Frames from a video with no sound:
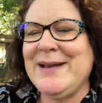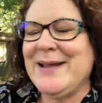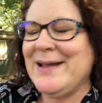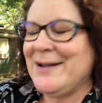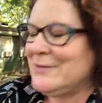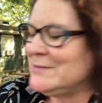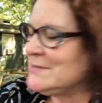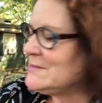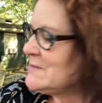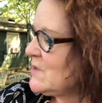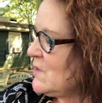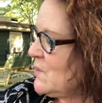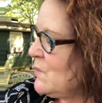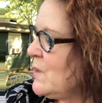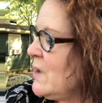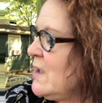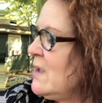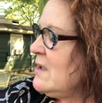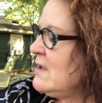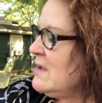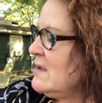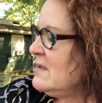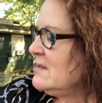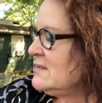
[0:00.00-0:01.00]
now, so
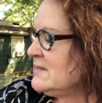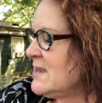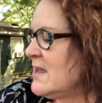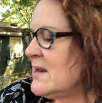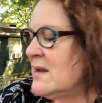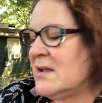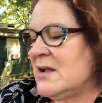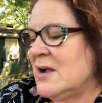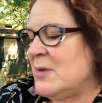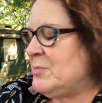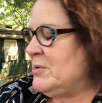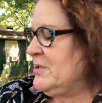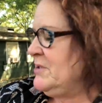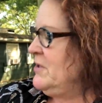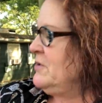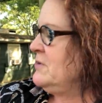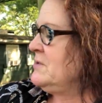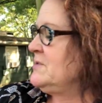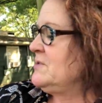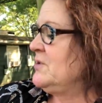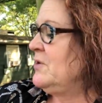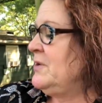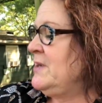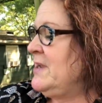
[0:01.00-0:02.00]
it's got a couple of
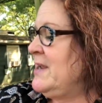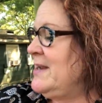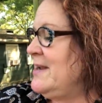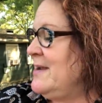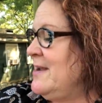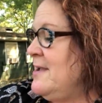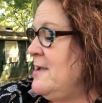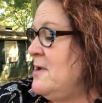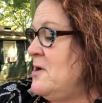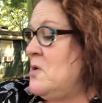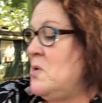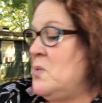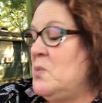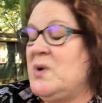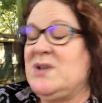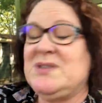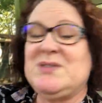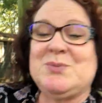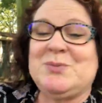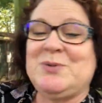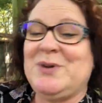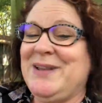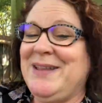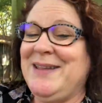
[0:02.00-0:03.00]
years on it.
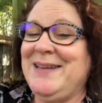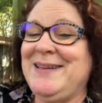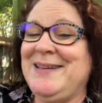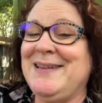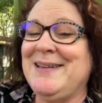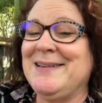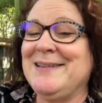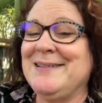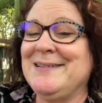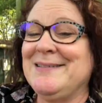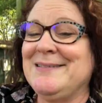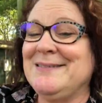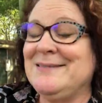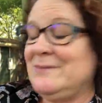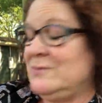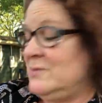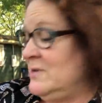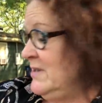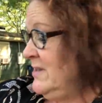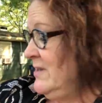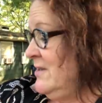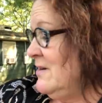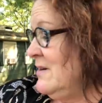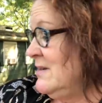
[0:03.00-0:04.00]
What's really,
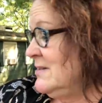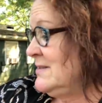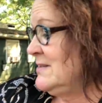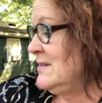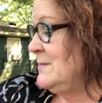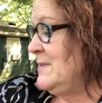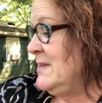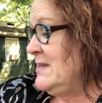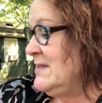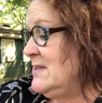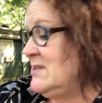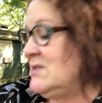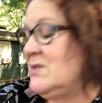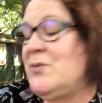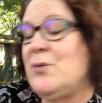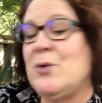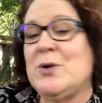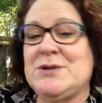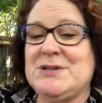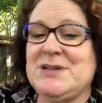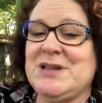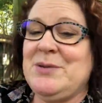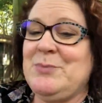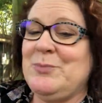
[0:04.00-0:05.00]
really awesome is it's
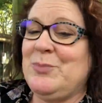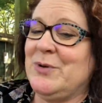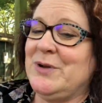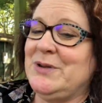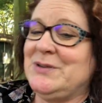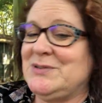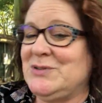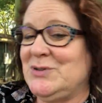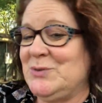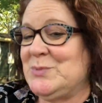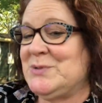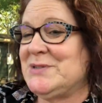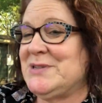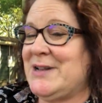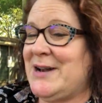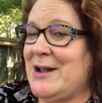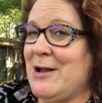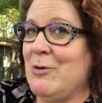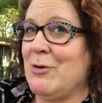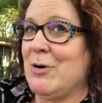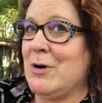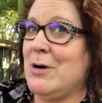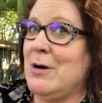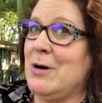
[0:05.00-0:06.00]
14.2%
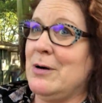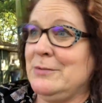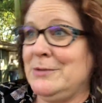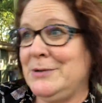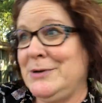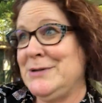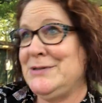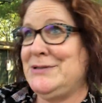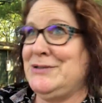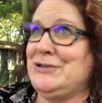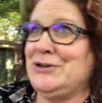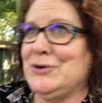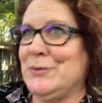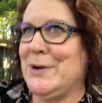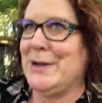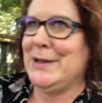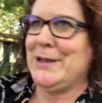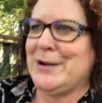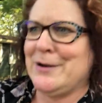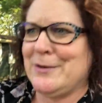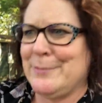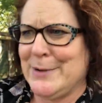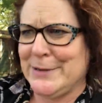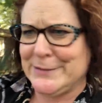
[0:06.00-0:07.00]
alcohol, because you know I
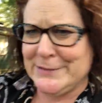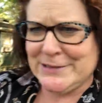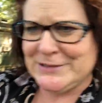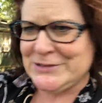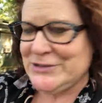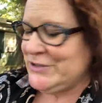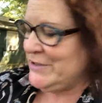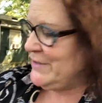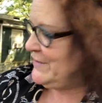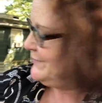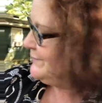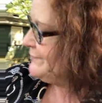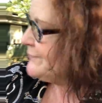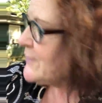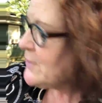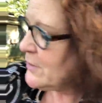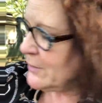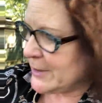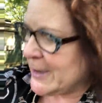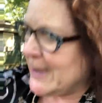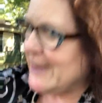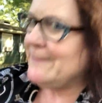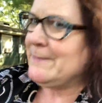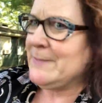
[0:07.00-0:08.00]
care about that shit,
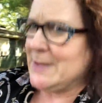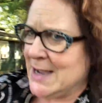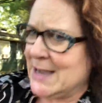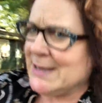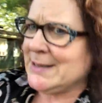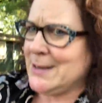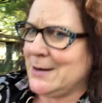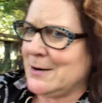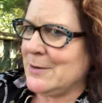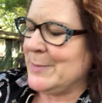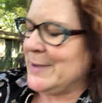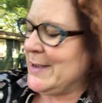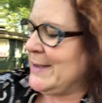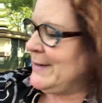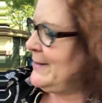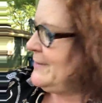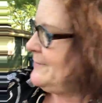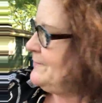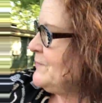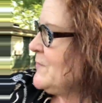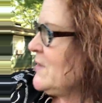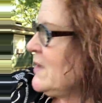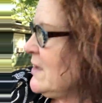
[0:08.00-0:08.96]
okay? I care about it.